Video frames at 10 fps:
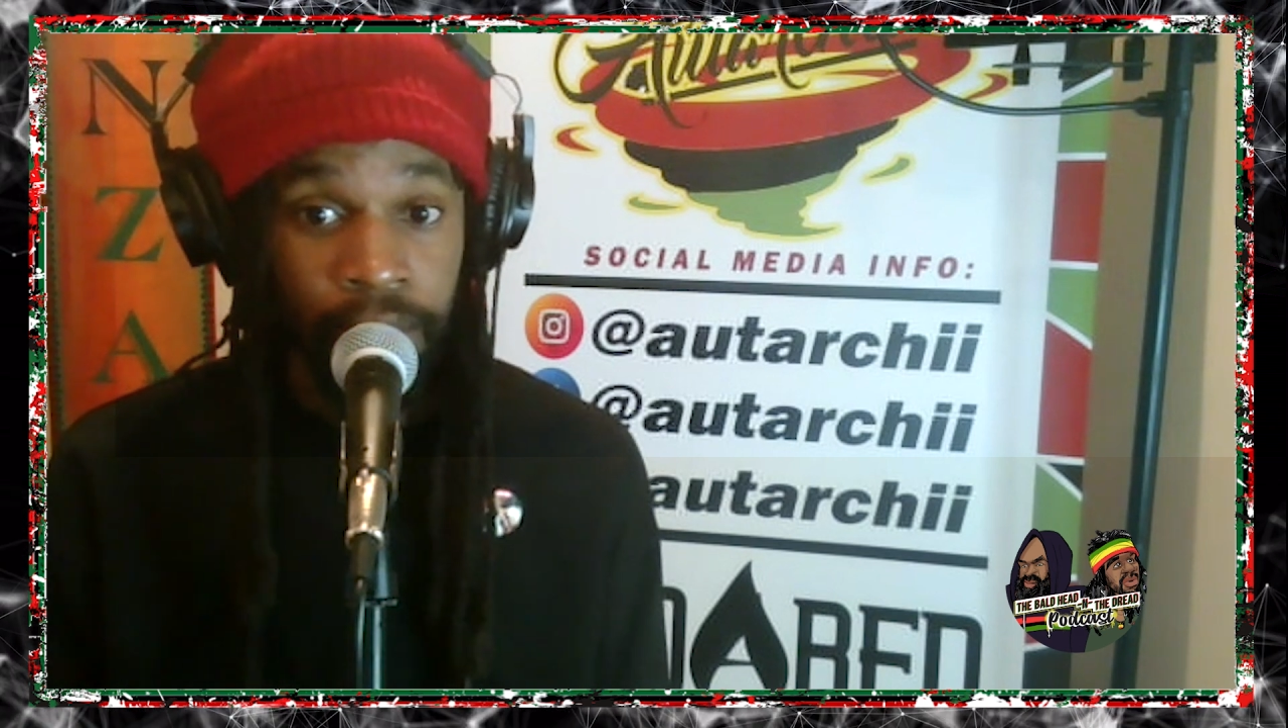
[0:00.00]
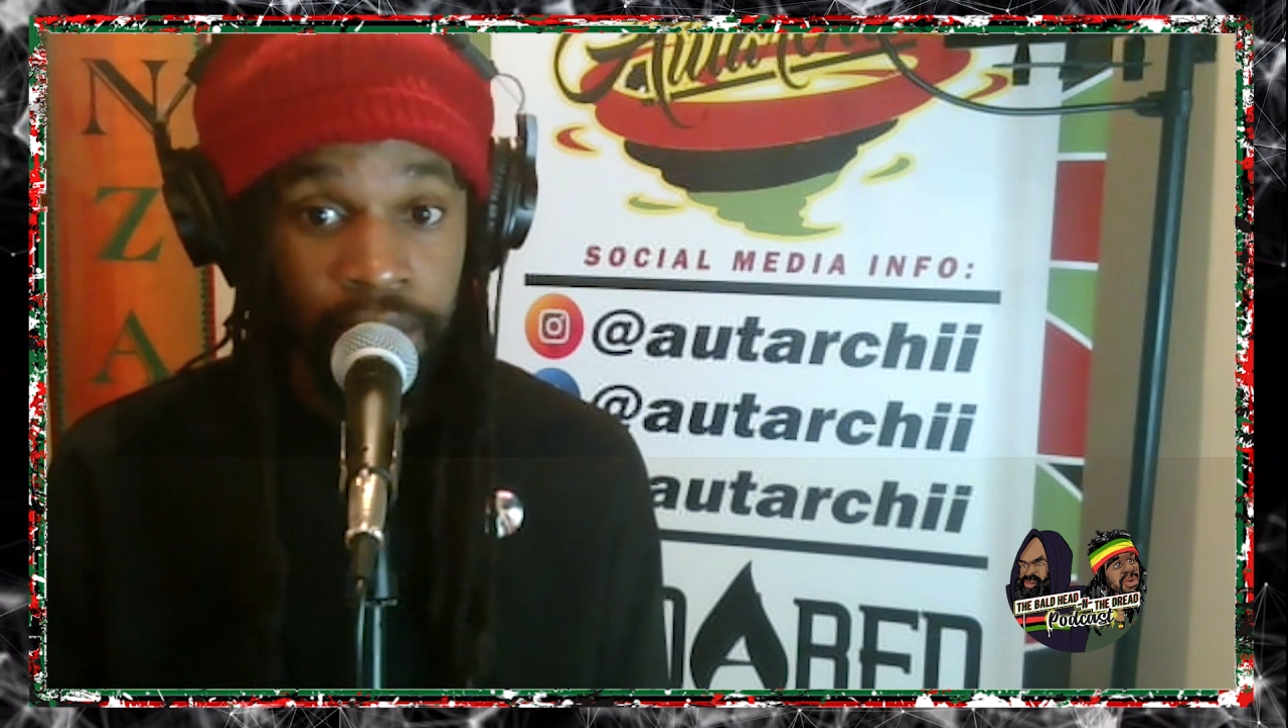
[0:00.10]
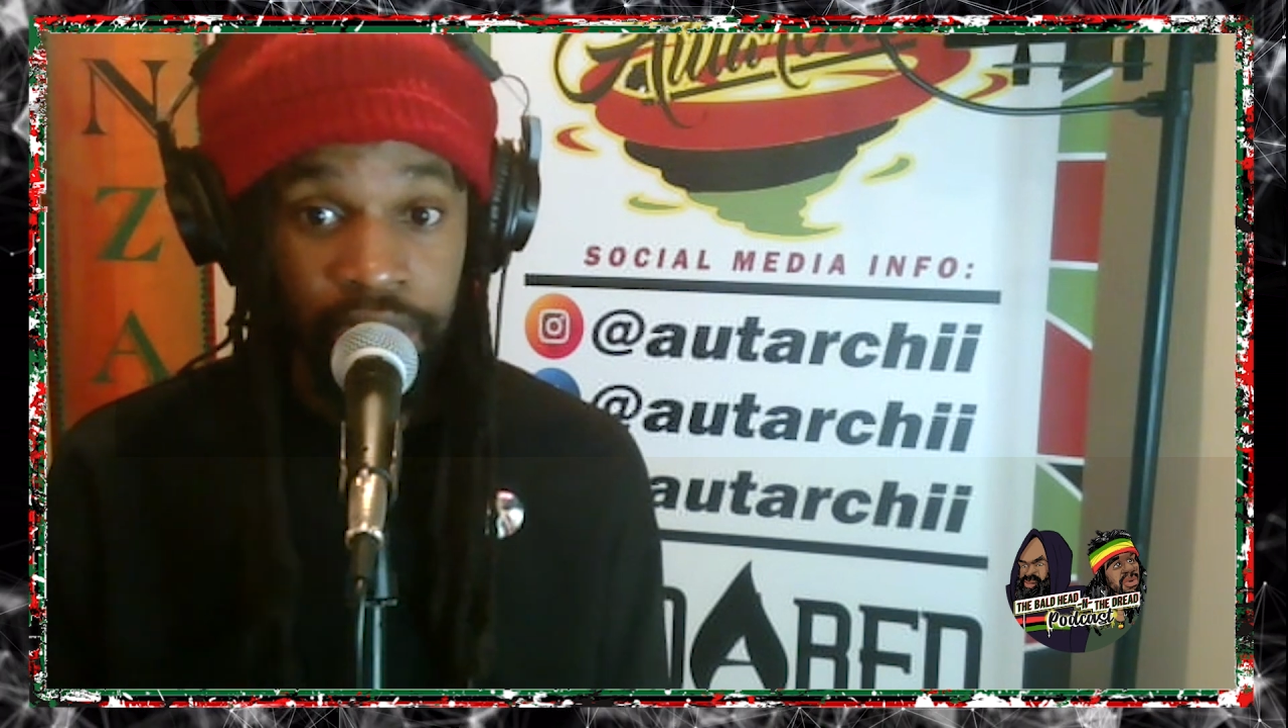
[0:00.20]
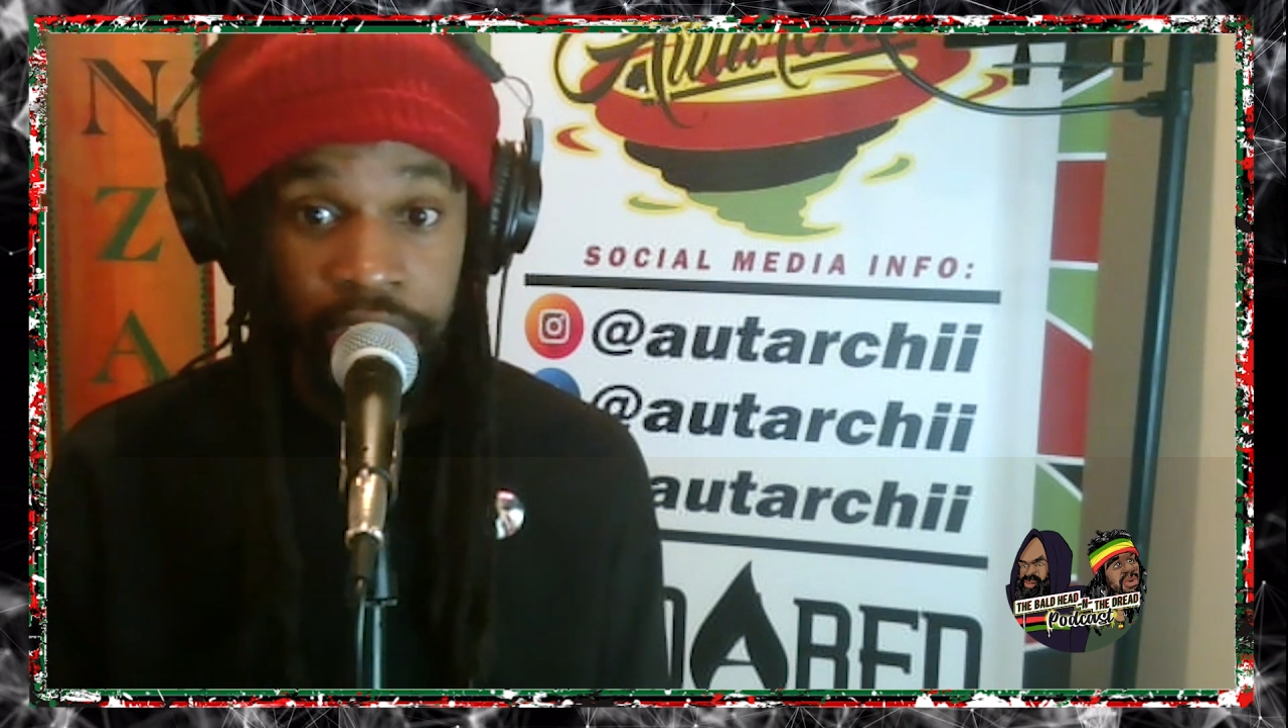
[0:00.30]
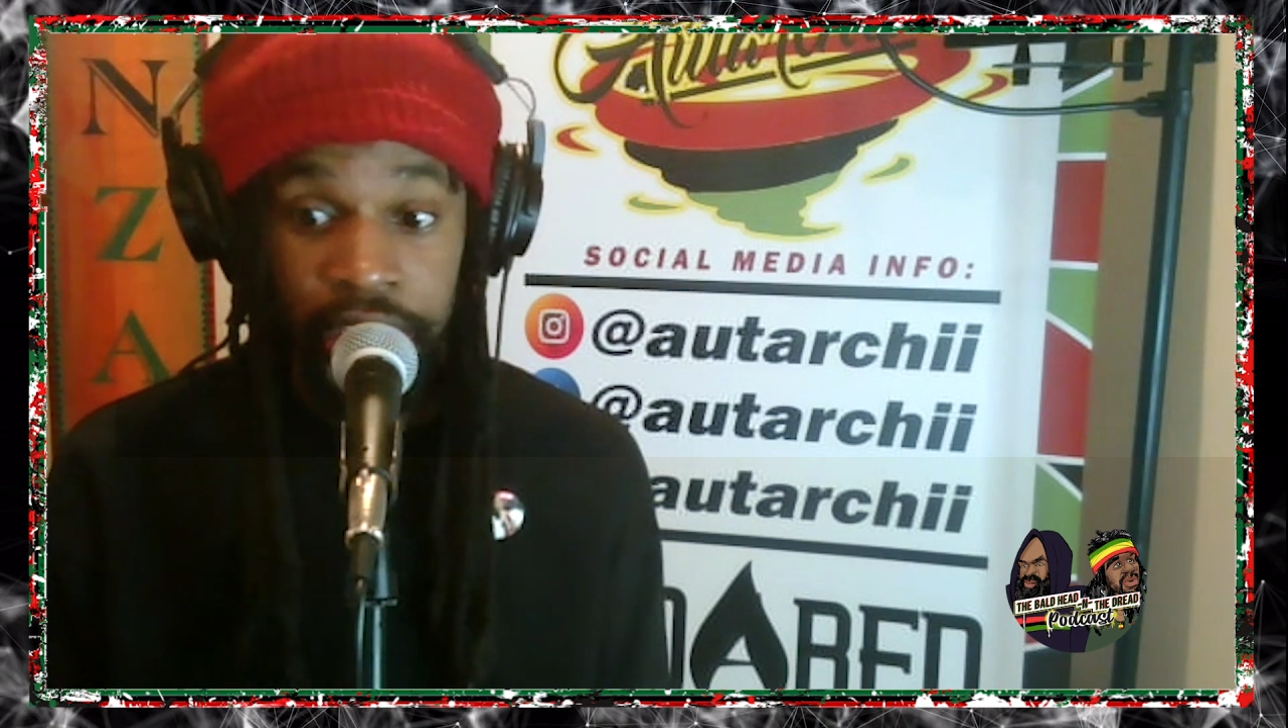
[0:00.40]

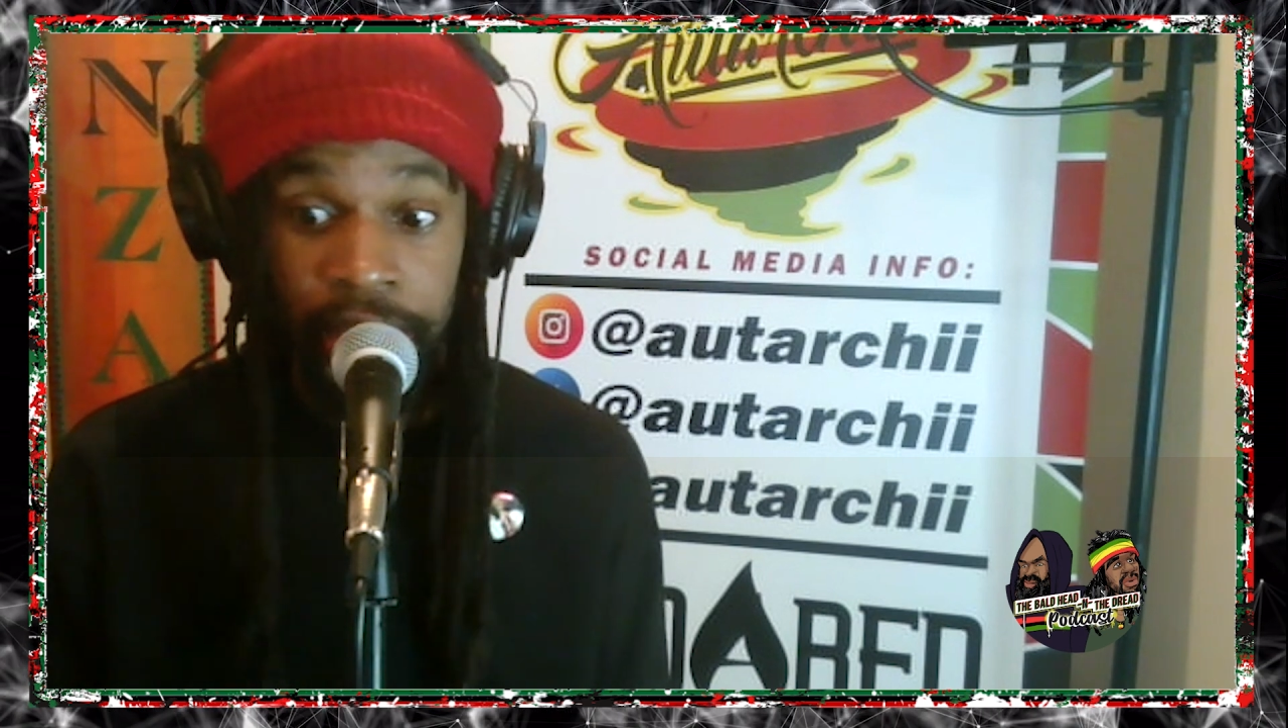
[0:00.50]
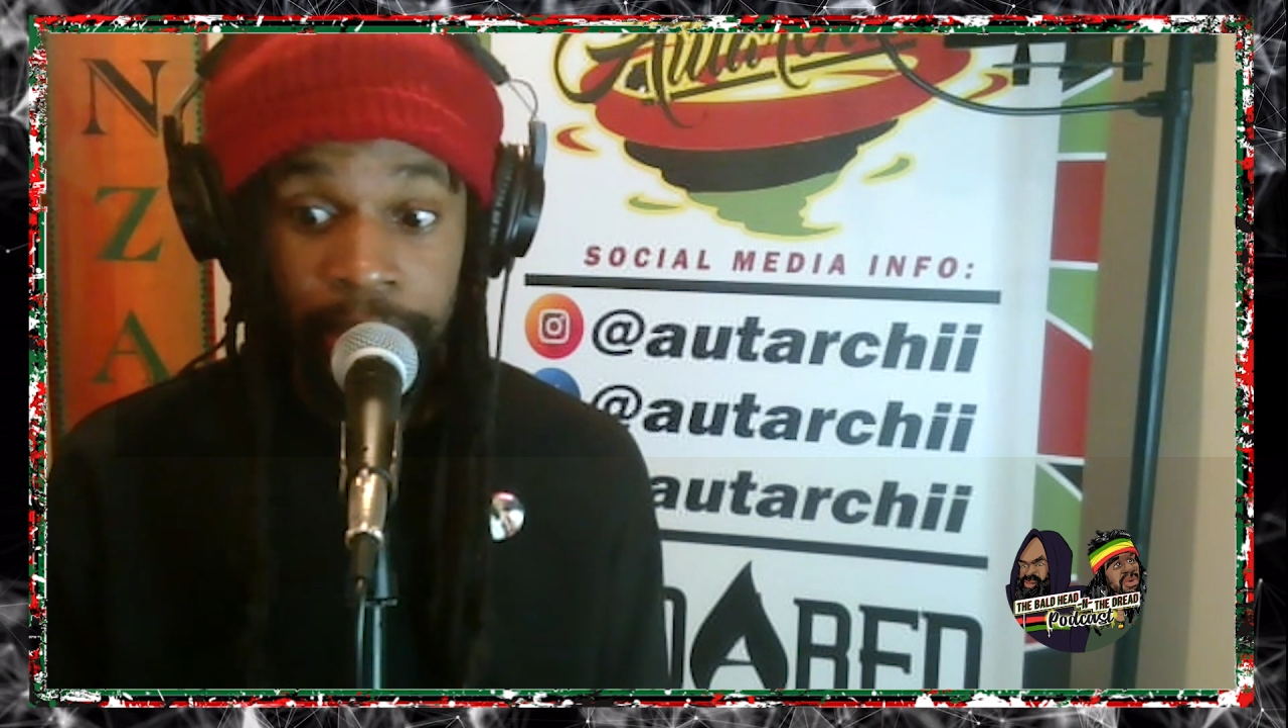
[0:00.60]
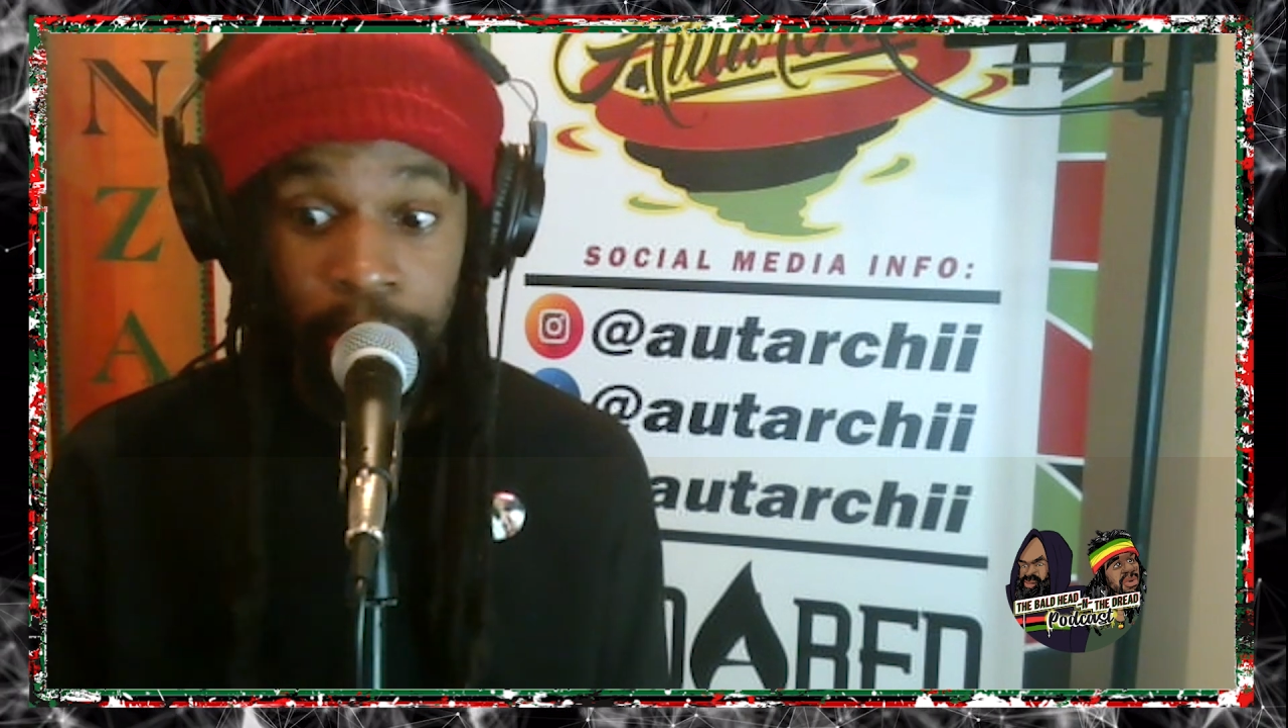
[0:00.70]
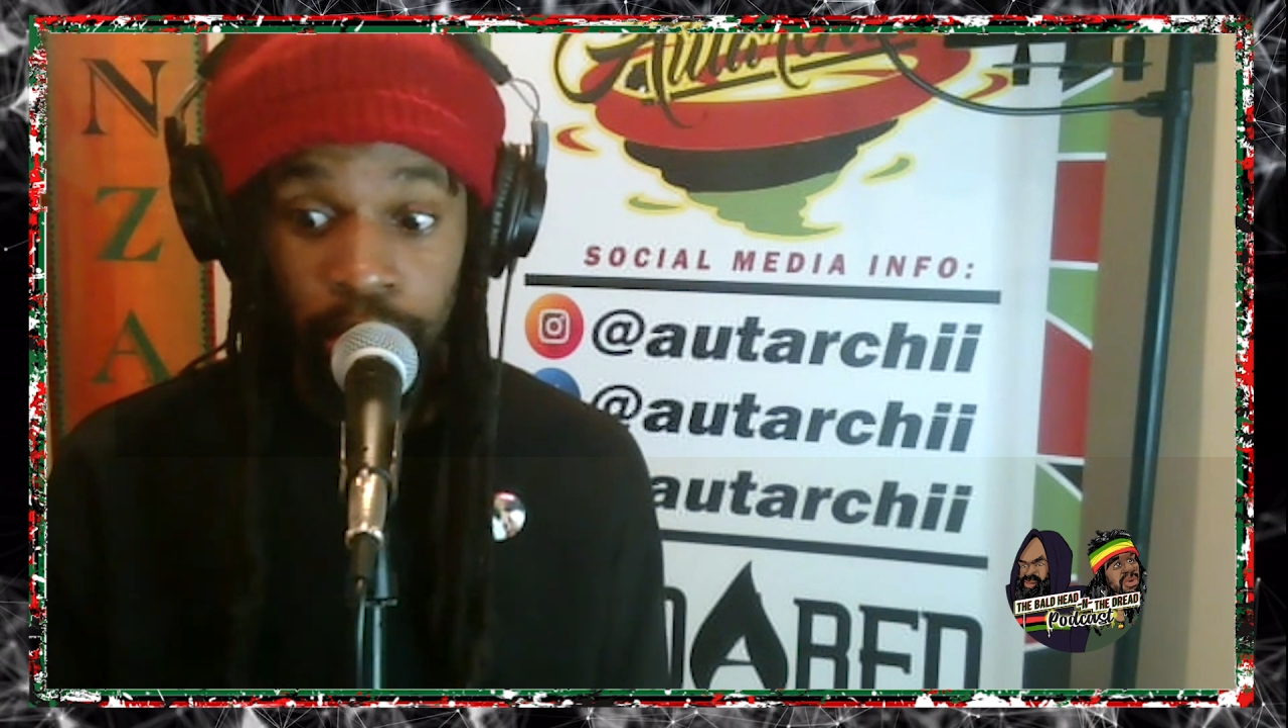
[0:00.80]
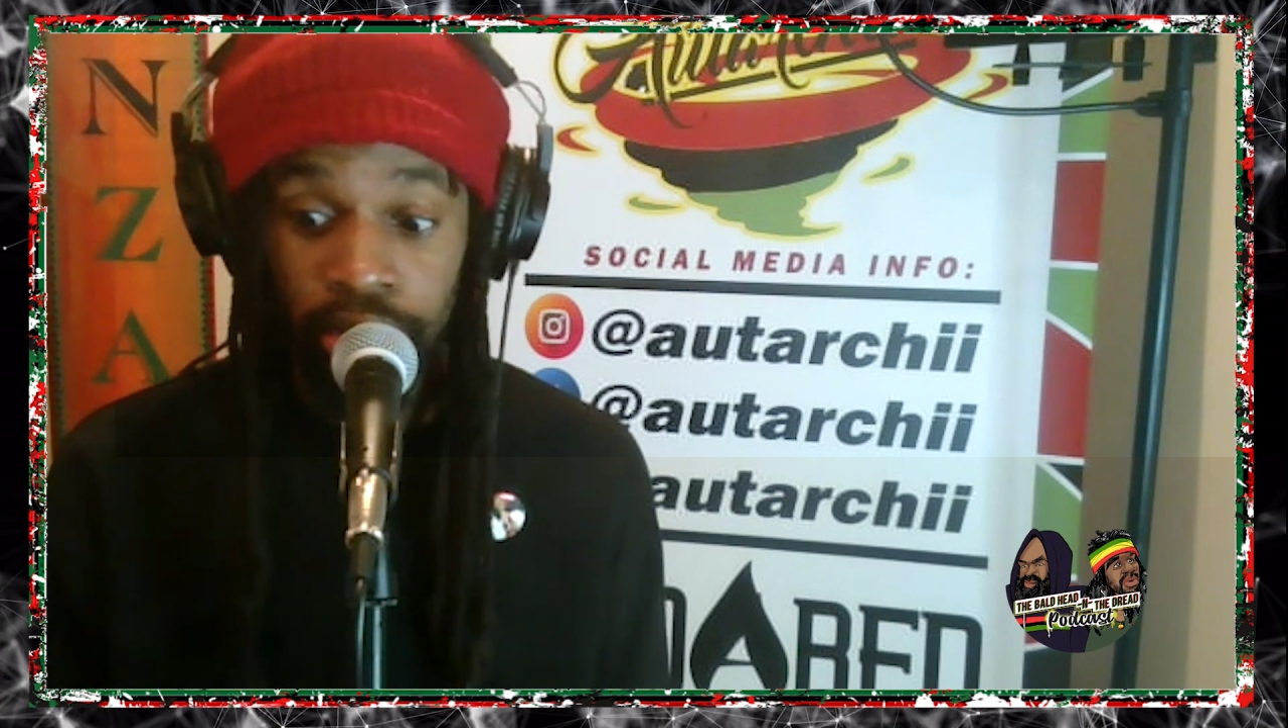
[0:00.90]
So you think
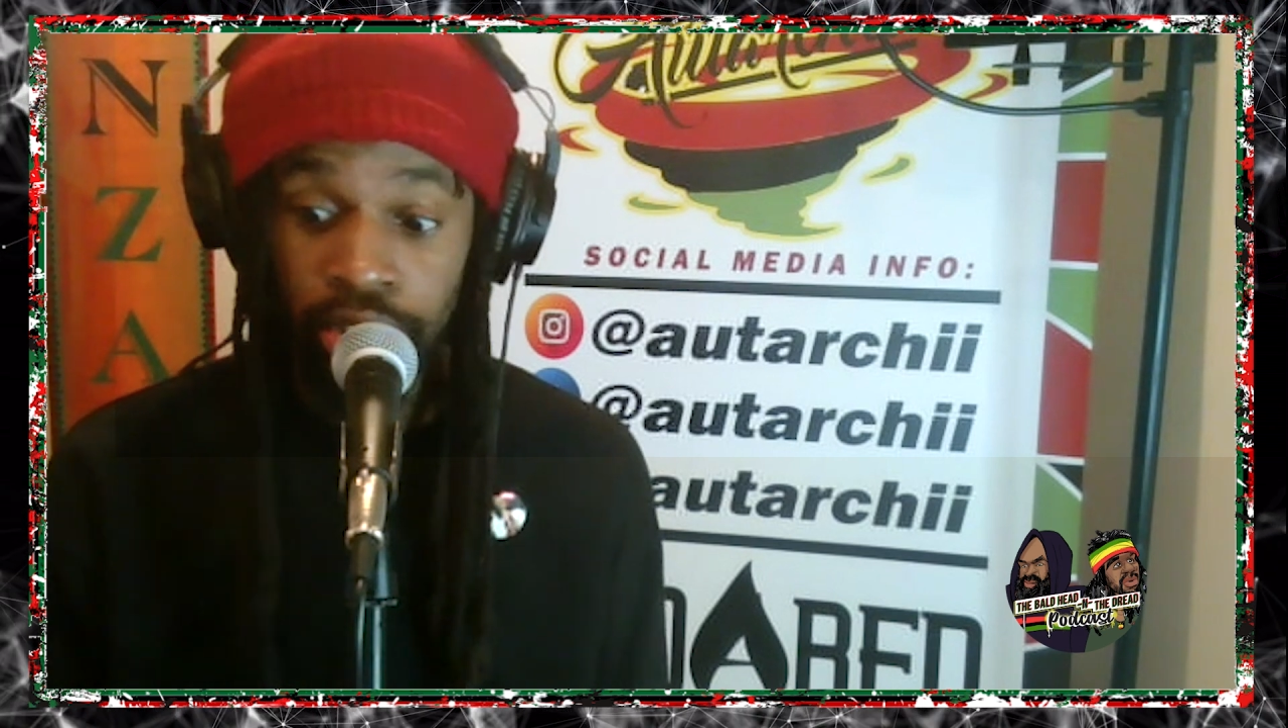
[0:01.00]
about,